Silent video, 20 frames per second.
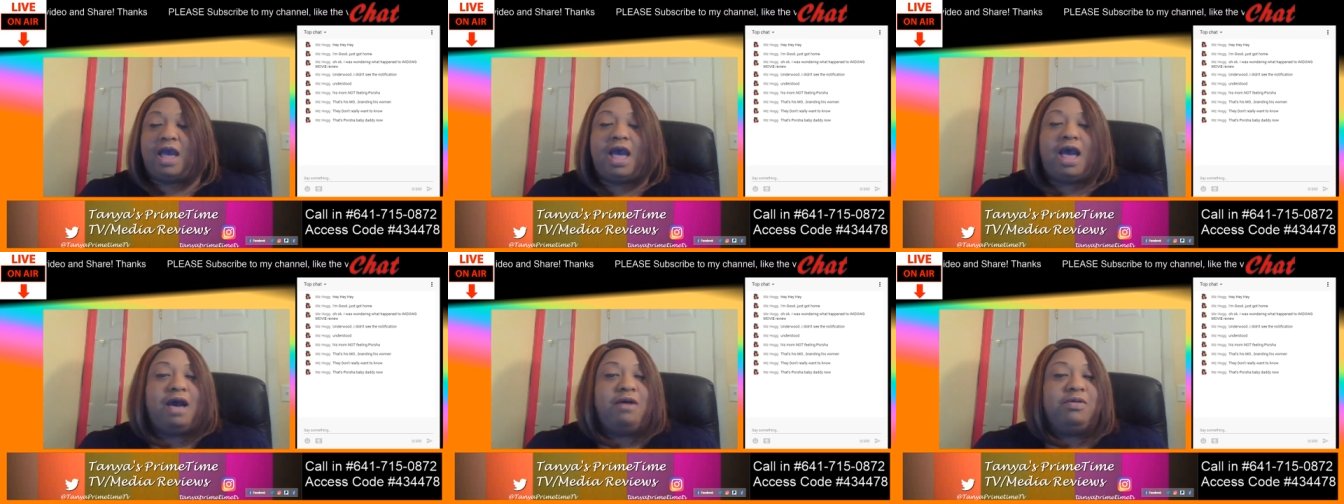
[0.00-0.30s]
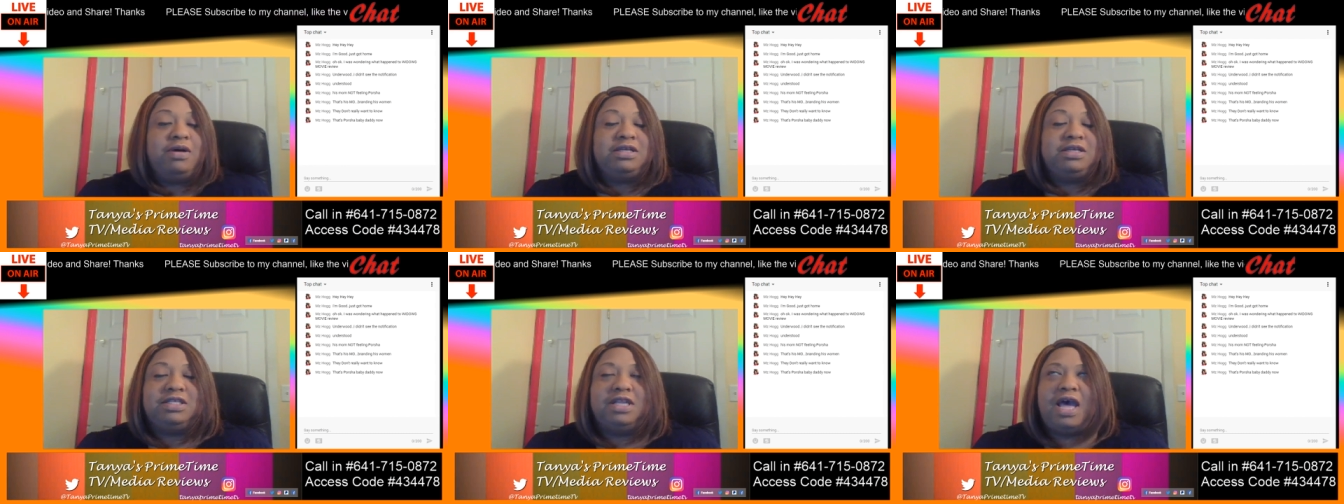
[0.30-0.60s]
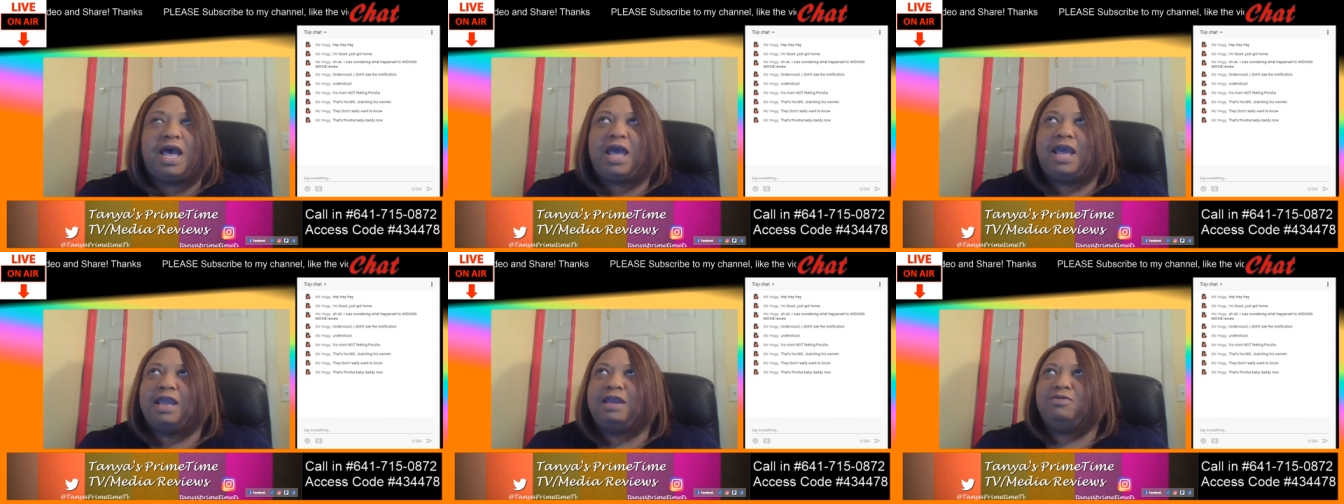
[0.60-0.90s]
I was
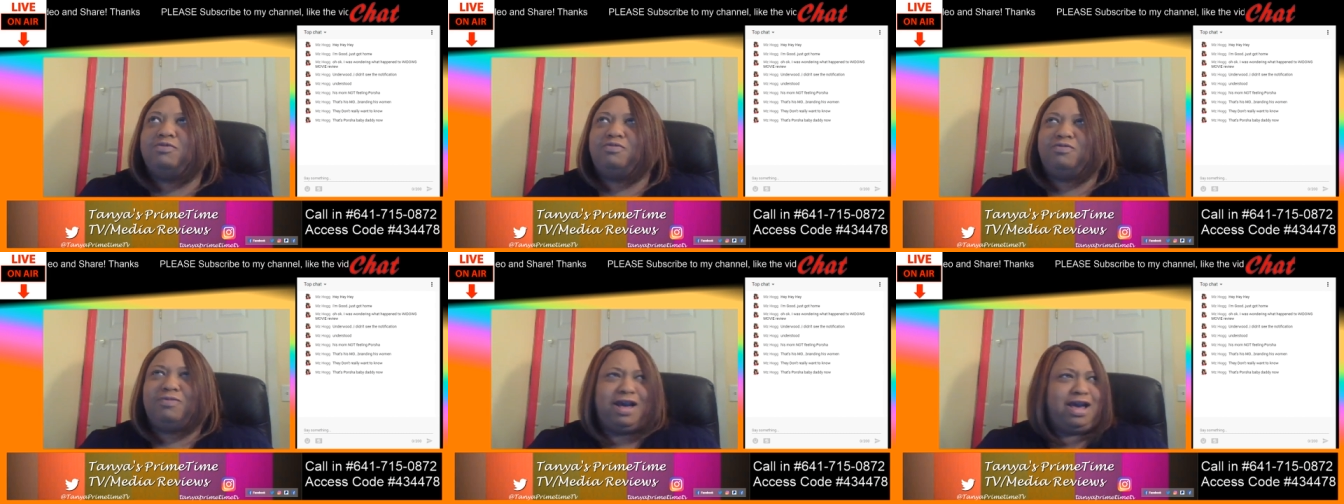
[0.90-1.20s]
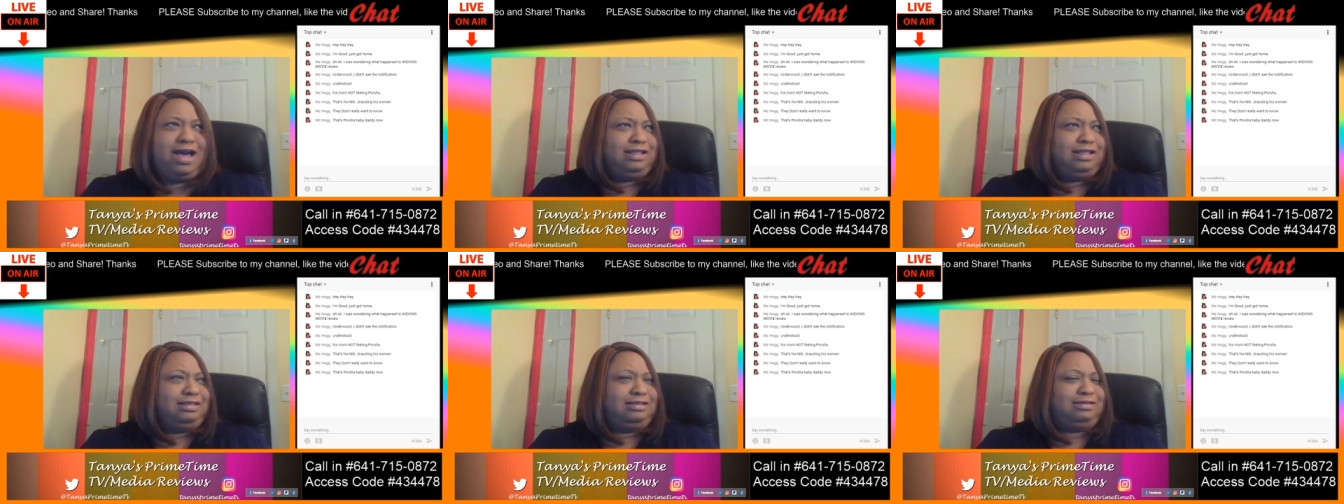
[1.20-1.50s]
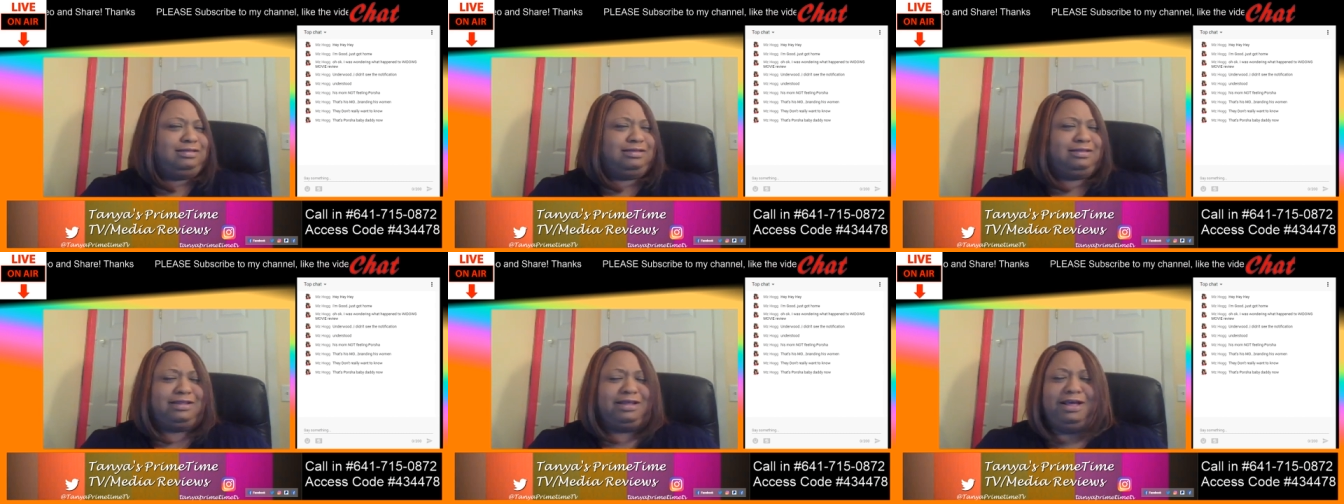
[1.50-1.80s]

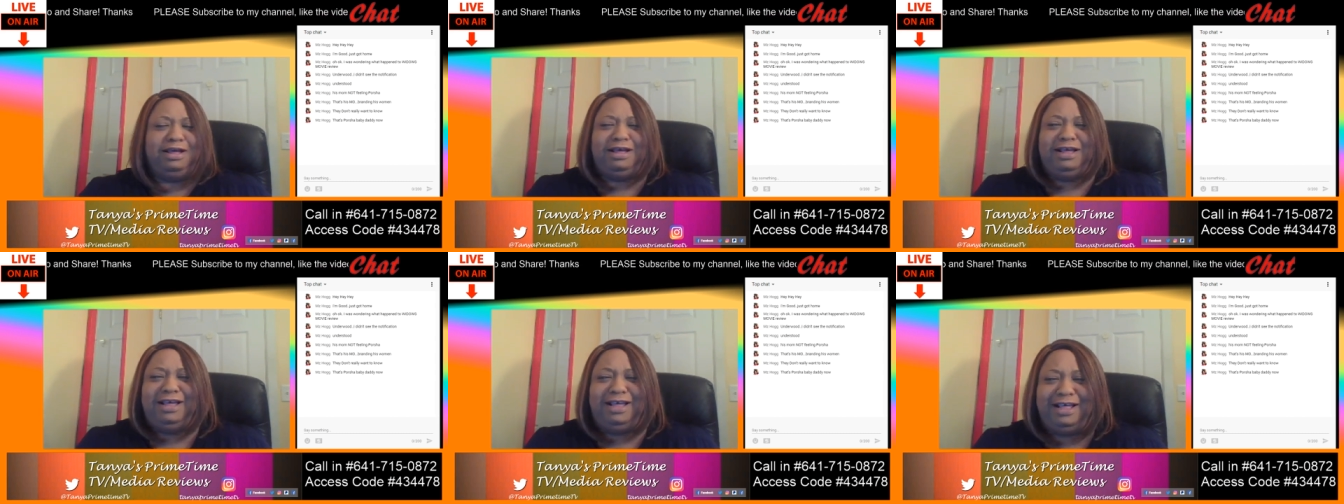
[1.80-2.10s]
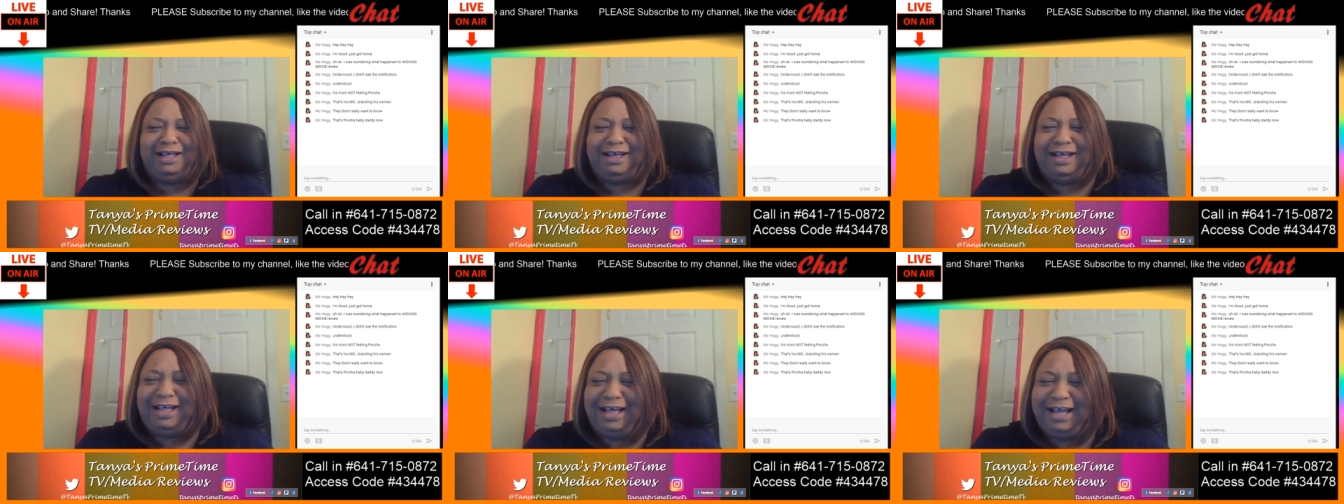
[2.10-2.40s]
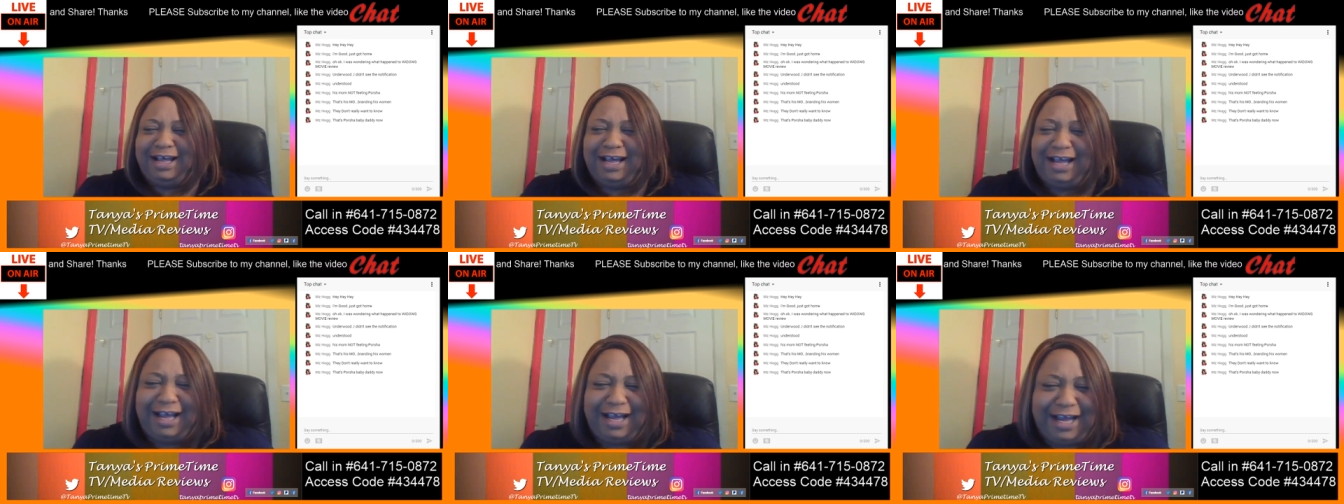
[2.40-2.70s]
like,
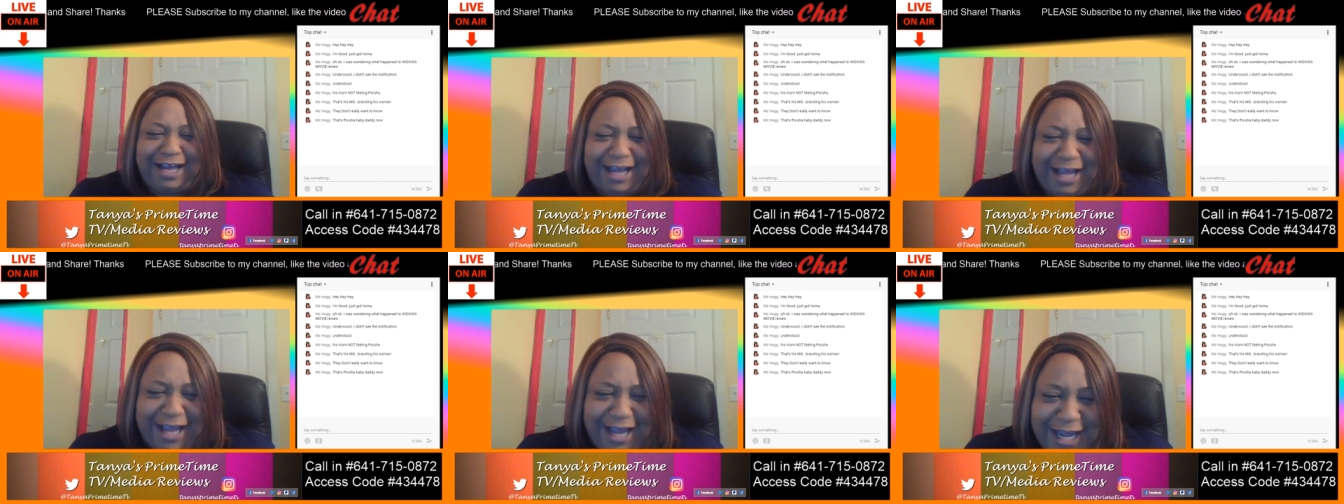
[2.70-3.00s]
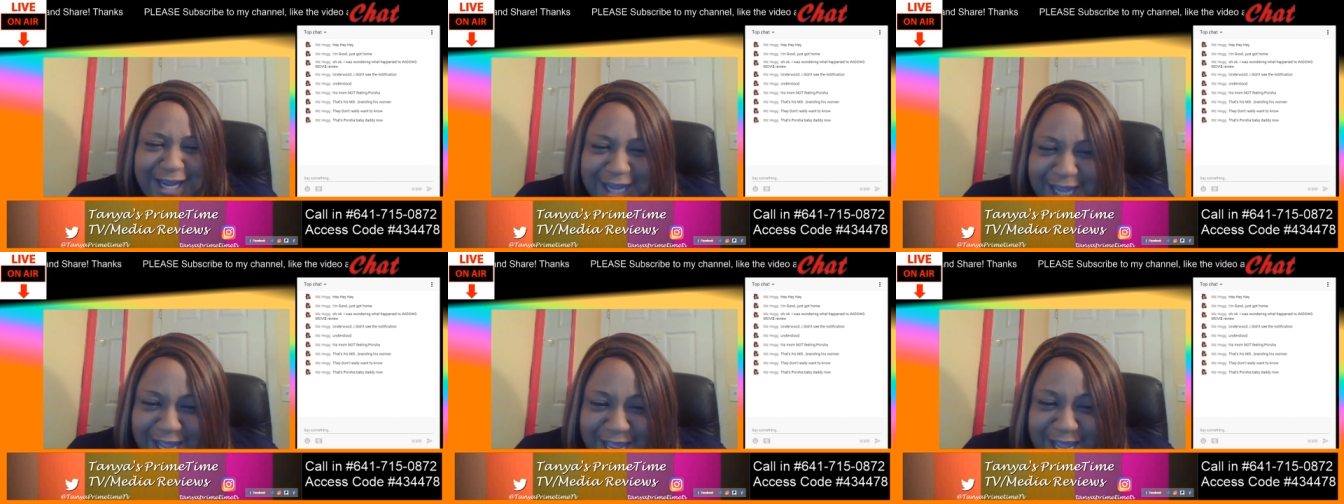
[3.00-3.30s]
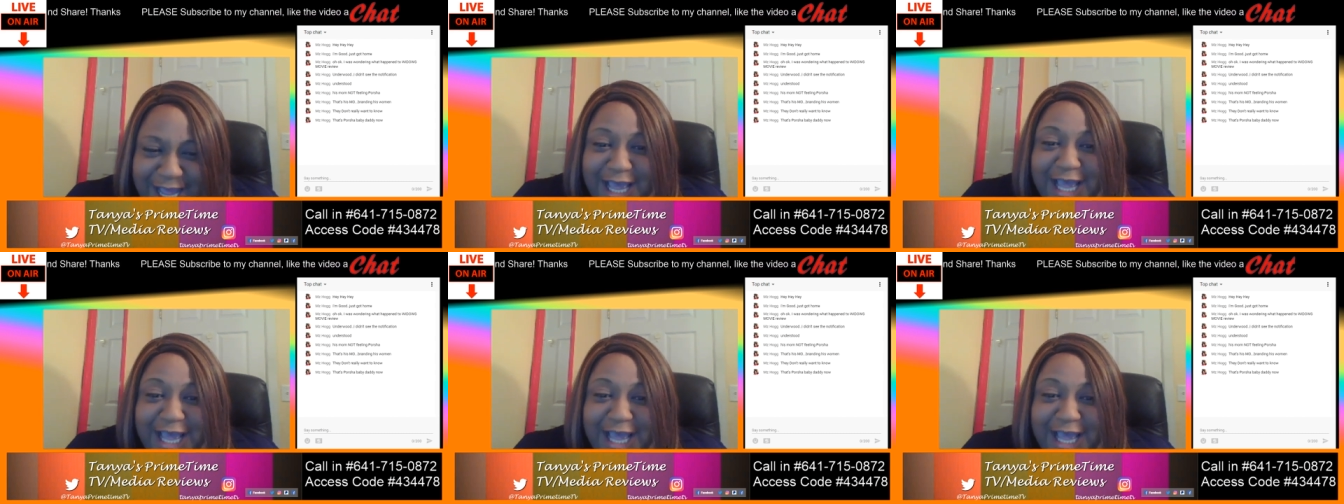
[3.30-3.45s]
what?